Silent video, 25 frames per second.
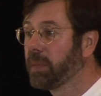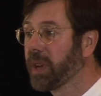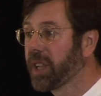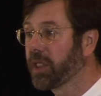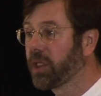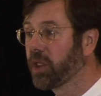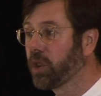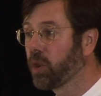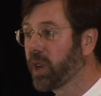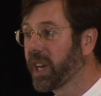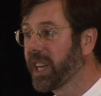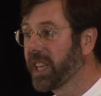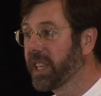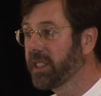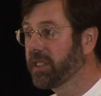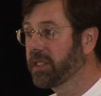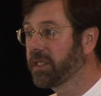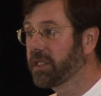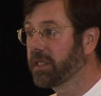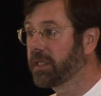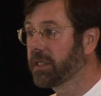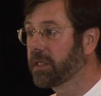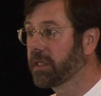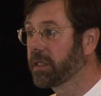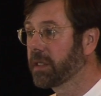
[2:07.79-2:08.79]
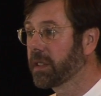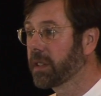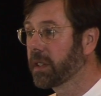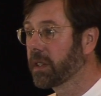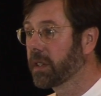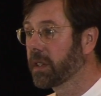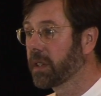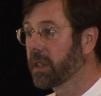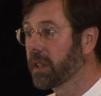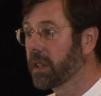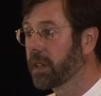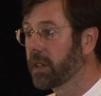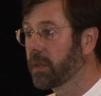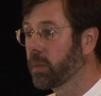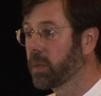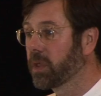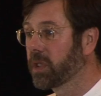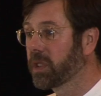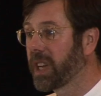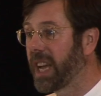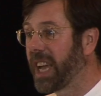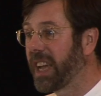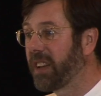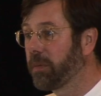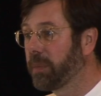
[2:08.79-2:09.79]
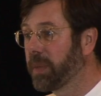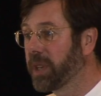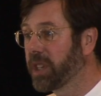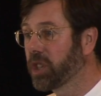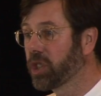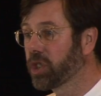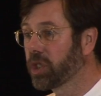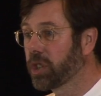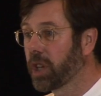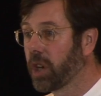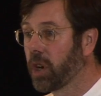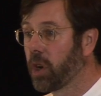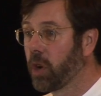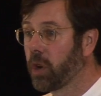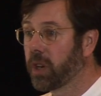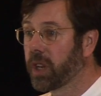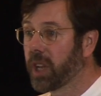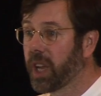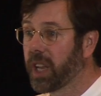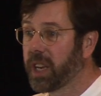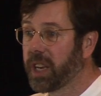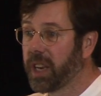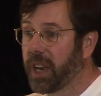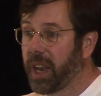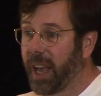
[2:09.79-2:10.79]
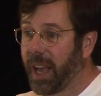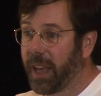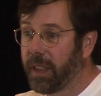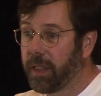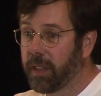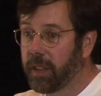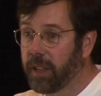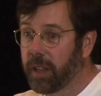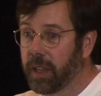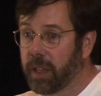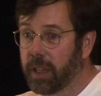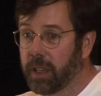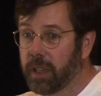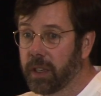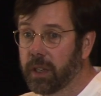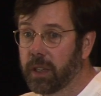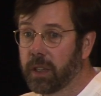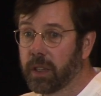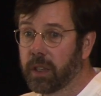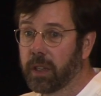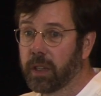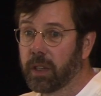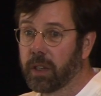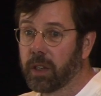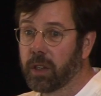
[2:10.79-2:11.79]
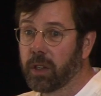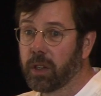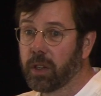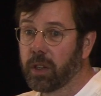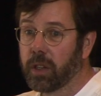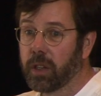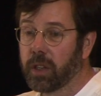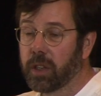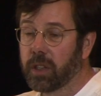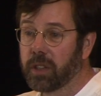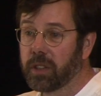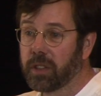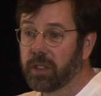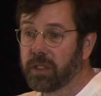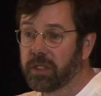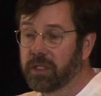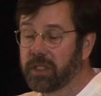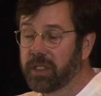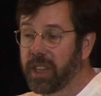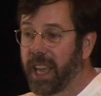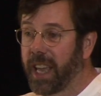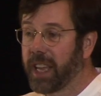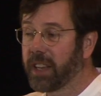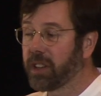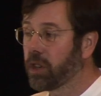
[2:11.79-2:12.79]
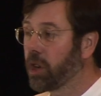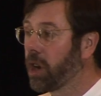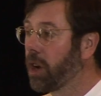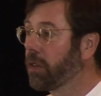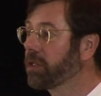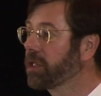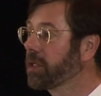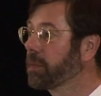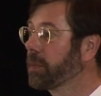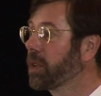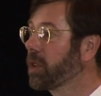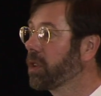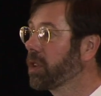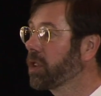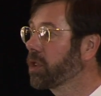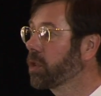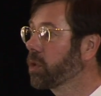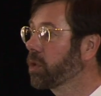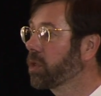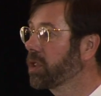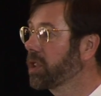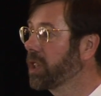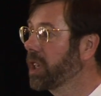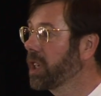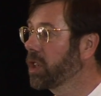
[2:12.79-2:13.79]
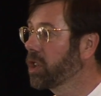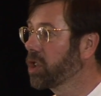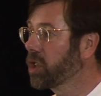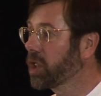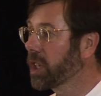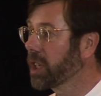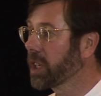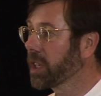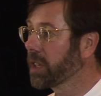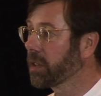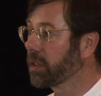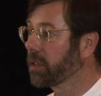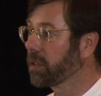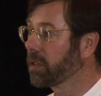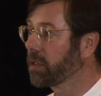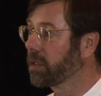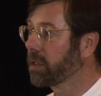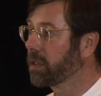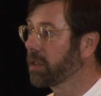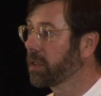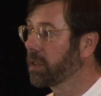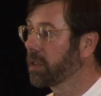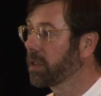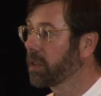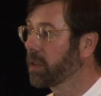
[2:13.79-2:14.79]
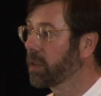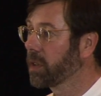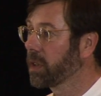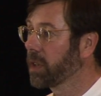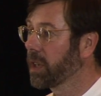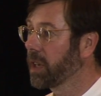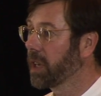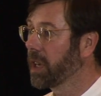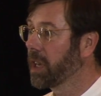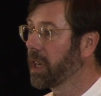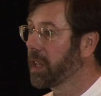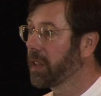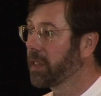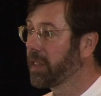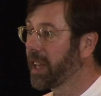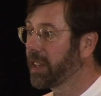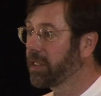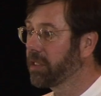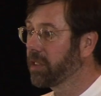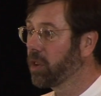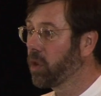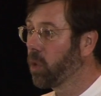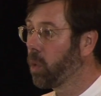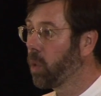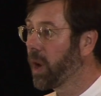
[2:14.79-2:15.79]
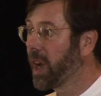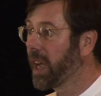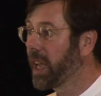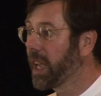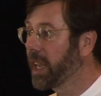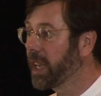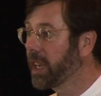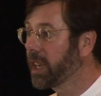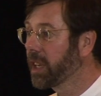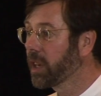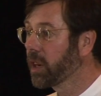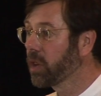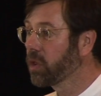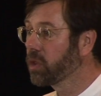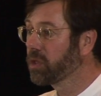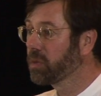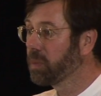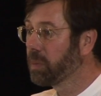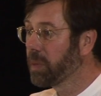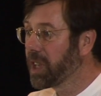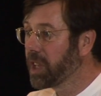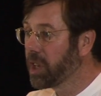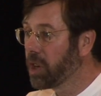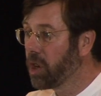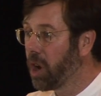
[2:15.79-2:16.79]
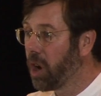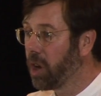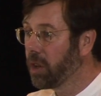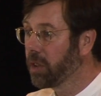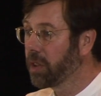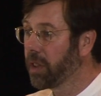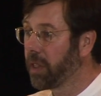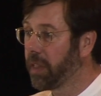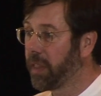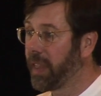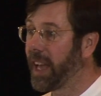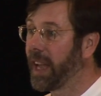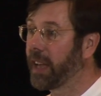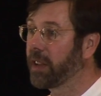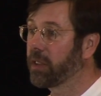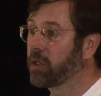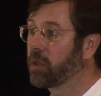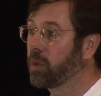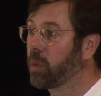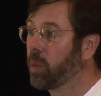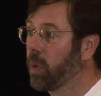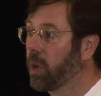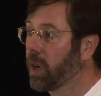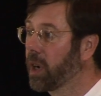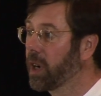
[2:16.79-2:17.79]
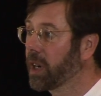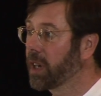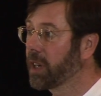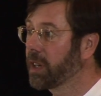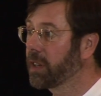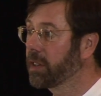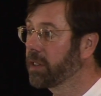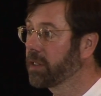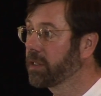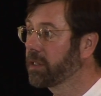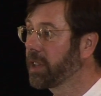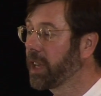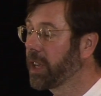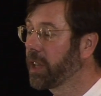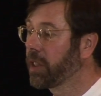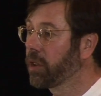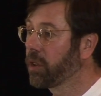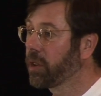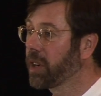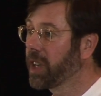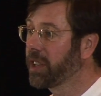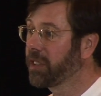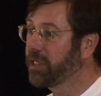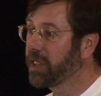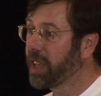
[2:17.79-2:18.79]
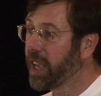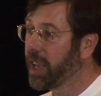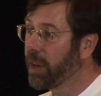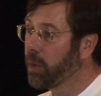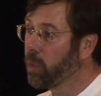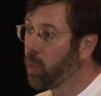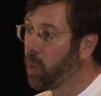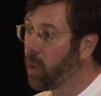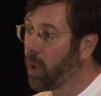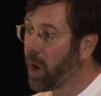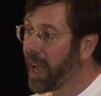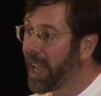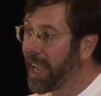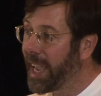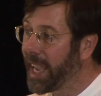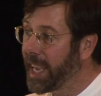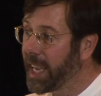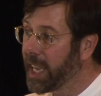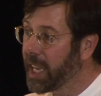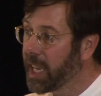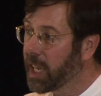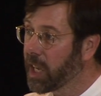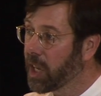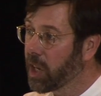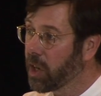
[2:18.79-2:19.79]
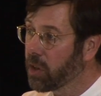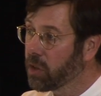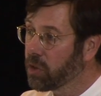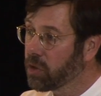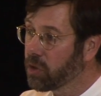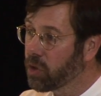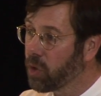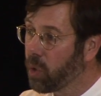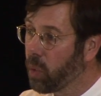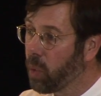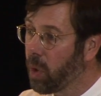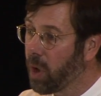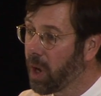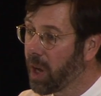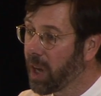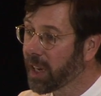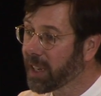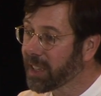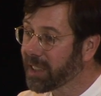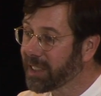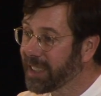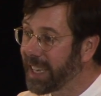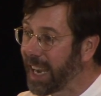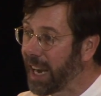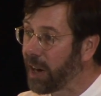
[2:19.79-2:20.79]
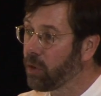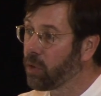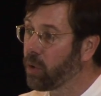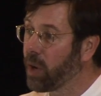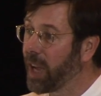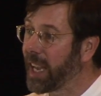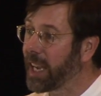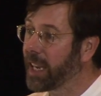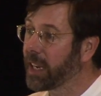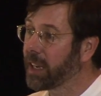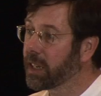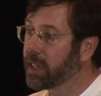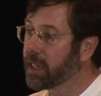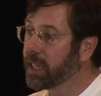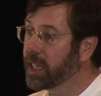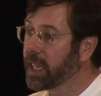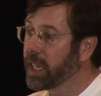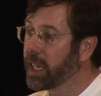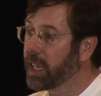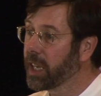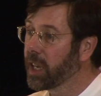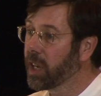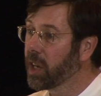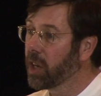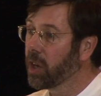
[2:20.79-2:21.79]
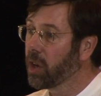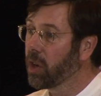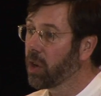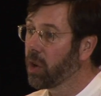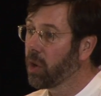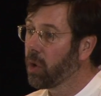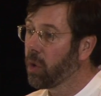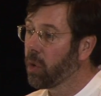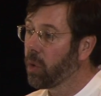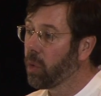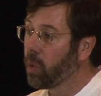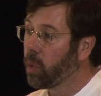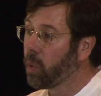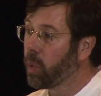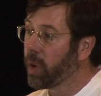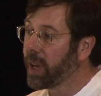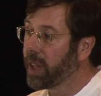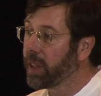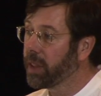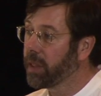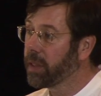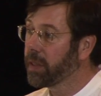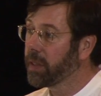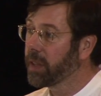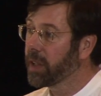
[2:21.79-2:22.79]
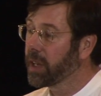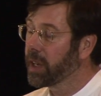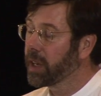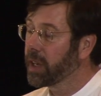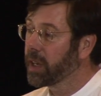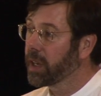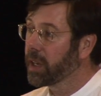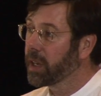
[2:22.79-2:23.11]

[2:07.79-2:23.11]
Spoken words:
But there is, which I have been shown, another set of spiritual teachings that in a way goes beyond that work, to say there is a way to work directly with